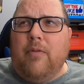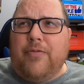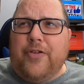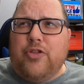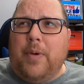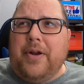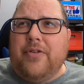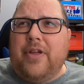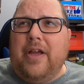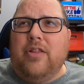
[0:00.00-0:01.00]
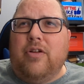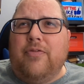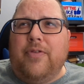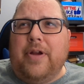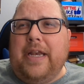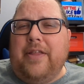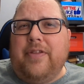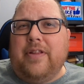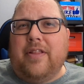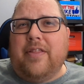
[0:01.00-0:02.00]
For sweaters, I look for
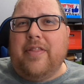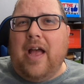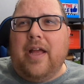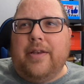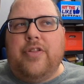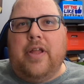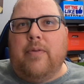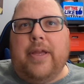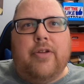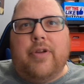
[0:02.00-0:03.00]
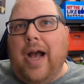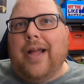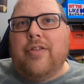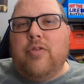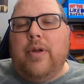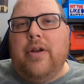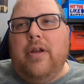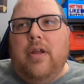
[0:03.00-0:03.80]
anything that's not not a regular cotton sweater.